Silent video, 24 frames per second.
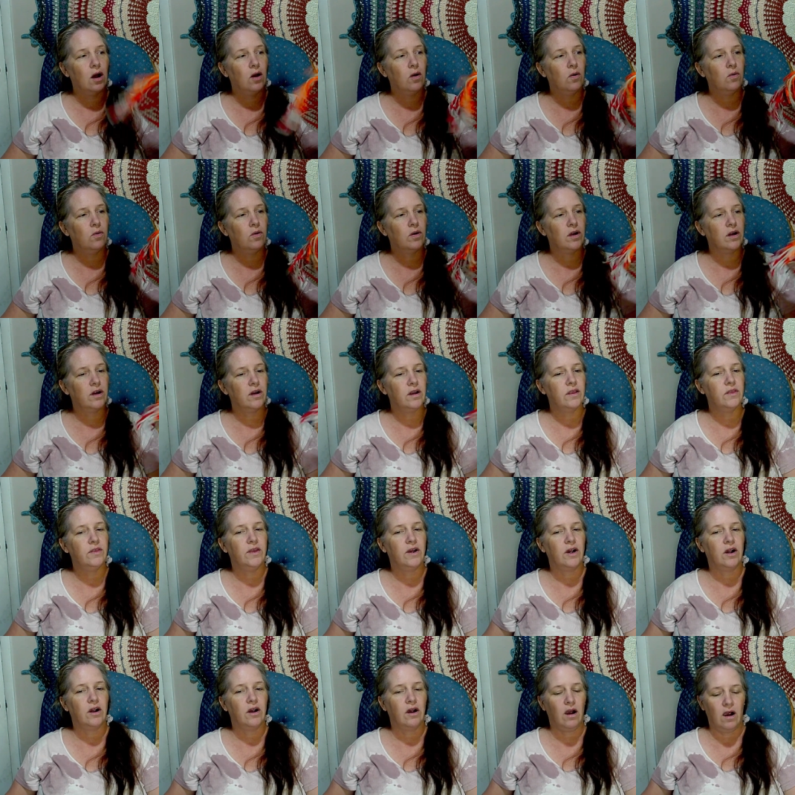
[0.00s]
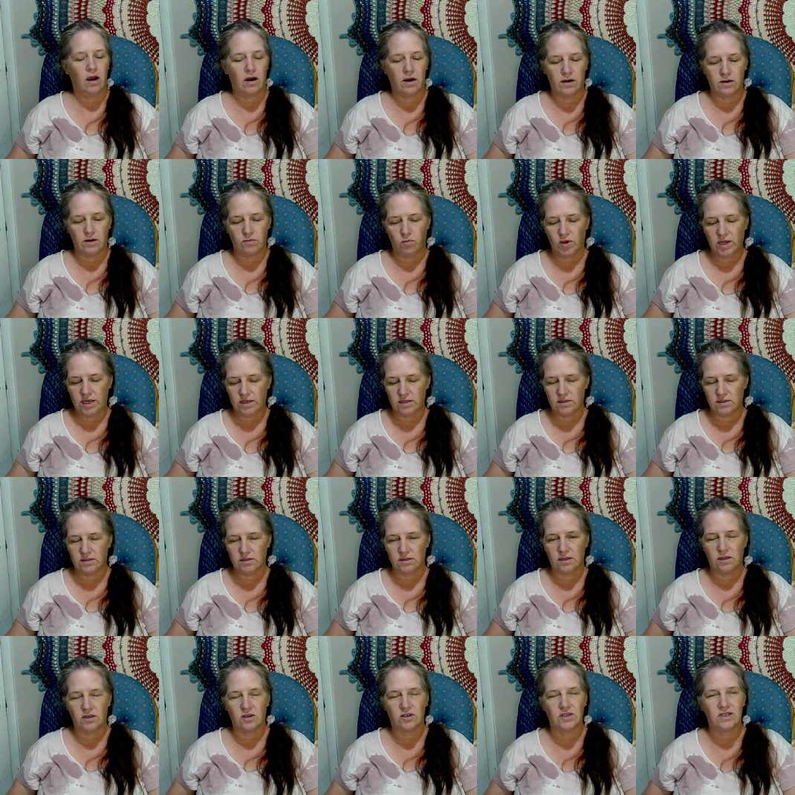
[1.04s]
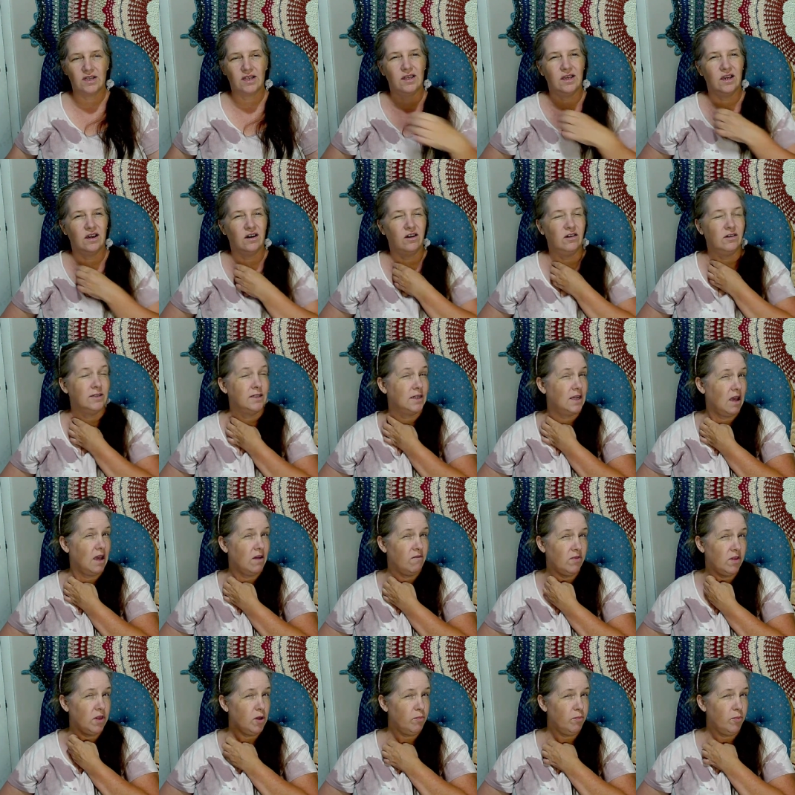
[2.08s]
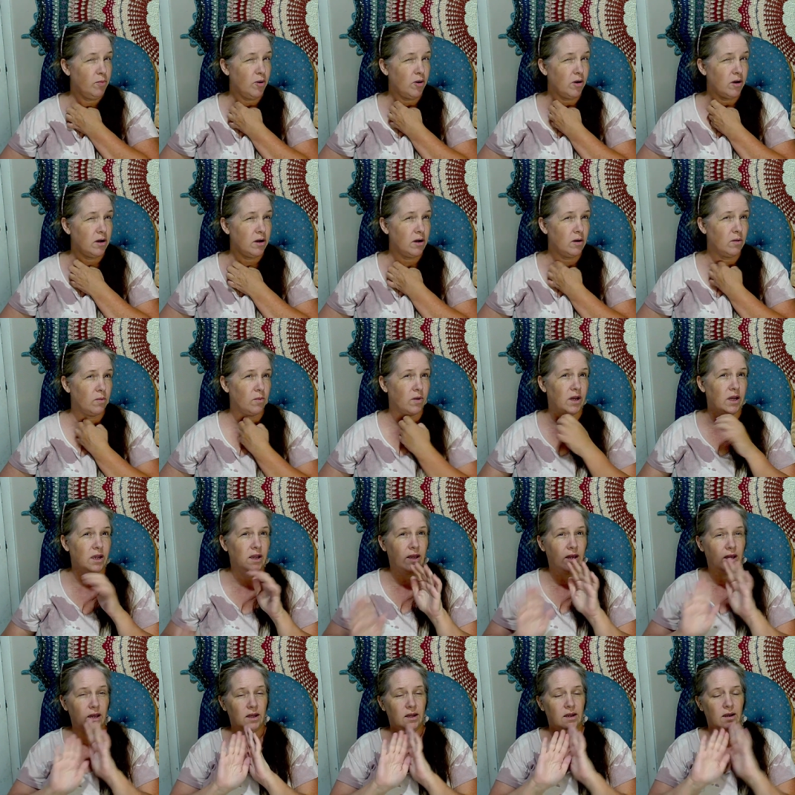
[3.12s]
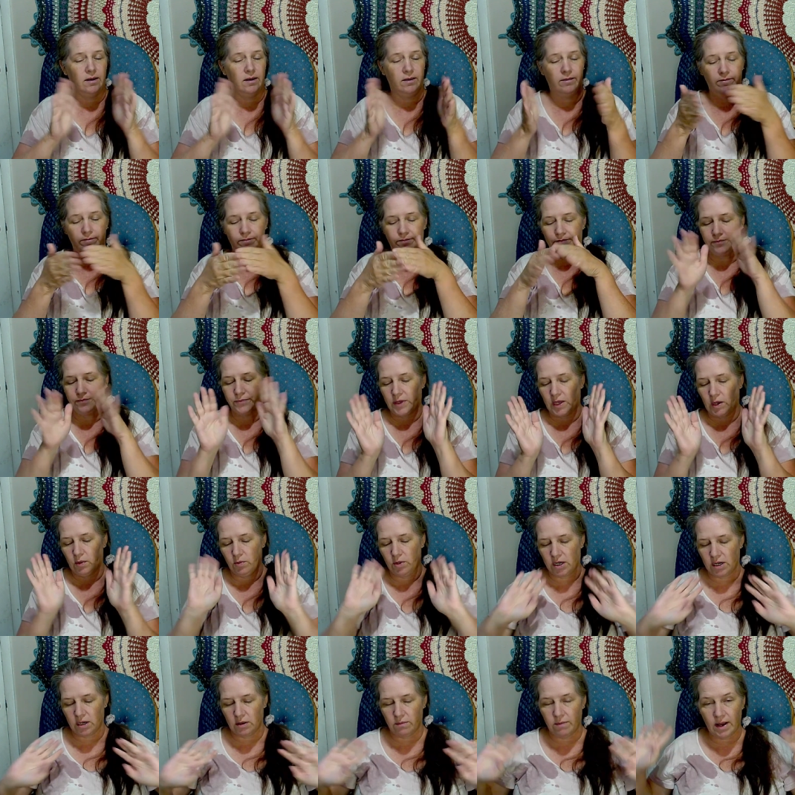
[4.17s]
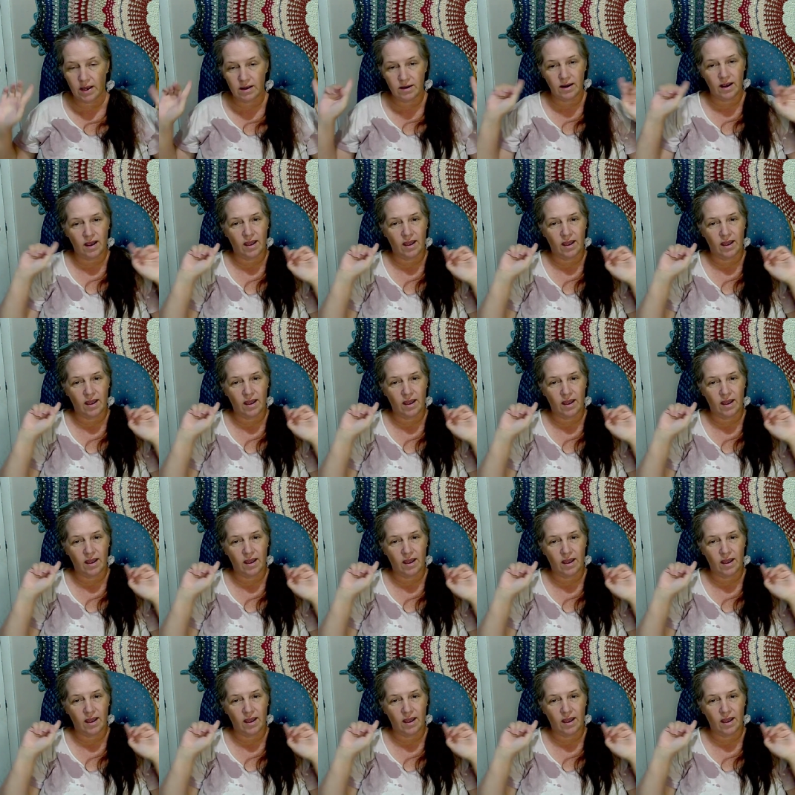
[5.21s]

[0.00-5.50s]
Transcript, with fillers: or there are ways, there's a thing called an envelope border where you kind of work around it.